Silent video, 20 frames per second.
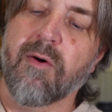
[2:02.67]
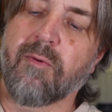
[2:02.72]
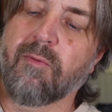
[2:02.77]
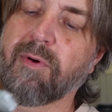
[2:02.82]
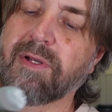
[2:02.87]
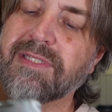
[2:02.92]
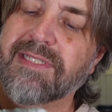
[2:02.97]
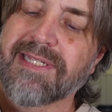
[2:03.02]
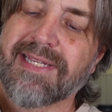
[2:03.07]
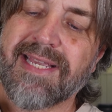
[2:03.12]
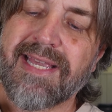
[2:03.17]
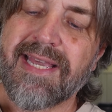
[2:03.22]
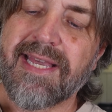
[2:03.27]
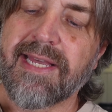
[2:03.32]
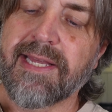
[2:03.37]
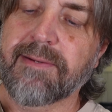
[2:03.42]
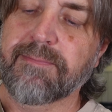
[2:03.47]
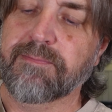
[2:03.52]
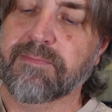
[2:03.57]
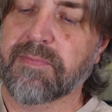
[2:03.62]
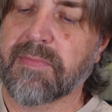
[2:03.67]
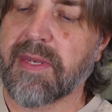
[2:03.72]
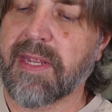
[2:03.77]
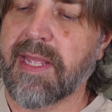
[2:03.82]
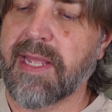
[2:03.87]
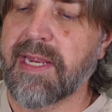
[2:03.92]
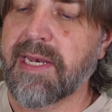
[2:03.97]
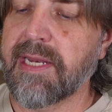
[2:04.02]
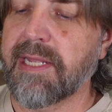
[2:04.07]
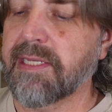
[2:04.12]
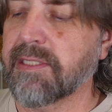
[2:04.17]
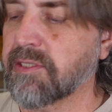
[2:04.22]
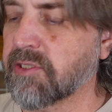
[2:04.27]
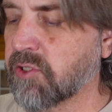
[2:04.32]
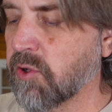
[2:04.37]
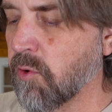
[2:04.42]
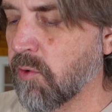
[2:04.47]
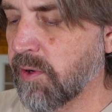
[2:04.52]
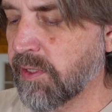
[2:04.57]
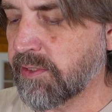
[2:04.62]
once again, it is
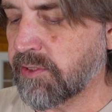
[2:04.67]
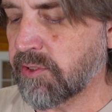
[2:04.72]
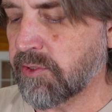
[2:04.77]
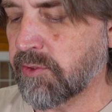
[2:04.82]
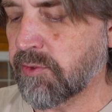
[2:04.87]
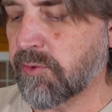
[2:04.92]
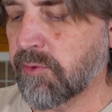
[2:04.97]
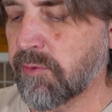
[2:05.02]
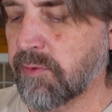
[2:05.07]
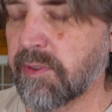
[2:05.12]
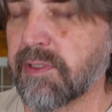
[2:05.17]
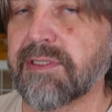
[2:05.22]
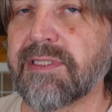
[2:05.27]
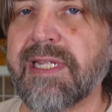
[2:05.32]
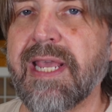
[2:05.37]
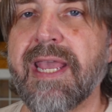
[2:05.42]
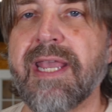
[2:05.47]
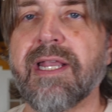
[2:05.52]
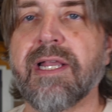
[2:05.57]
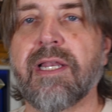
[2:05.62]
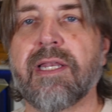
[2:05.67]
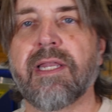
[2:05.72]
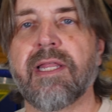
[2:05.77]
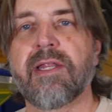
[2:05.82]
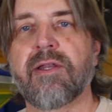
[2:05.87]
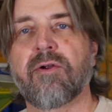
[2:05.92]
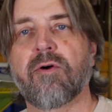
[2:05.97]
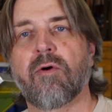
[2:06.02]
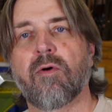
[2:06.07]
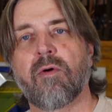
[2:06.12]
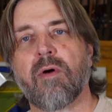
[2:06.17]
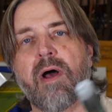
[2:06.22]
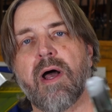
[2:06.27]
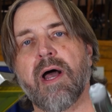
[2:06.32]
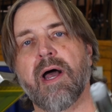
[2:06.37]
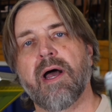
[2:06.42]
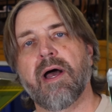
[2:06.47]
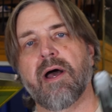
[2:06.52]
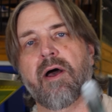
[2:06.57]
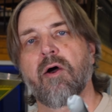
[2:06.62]
going to take a little
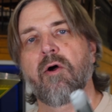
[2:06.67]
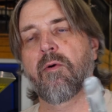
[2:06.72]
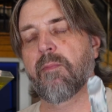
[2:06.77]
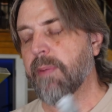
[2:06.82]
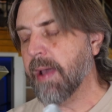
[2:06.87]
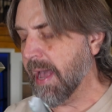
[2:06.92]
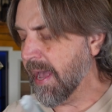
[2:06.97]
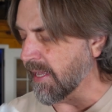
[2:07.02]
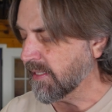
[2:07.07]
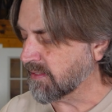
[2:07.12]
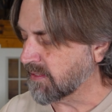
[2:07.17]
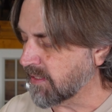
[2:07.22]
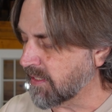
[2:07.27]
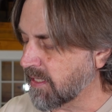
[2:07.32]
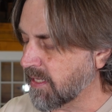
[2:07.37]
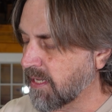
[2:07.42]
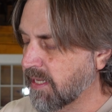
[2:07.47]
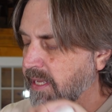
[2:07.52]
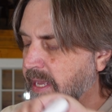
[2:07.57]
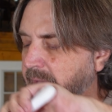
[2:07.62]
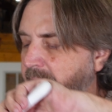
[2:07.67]
opacity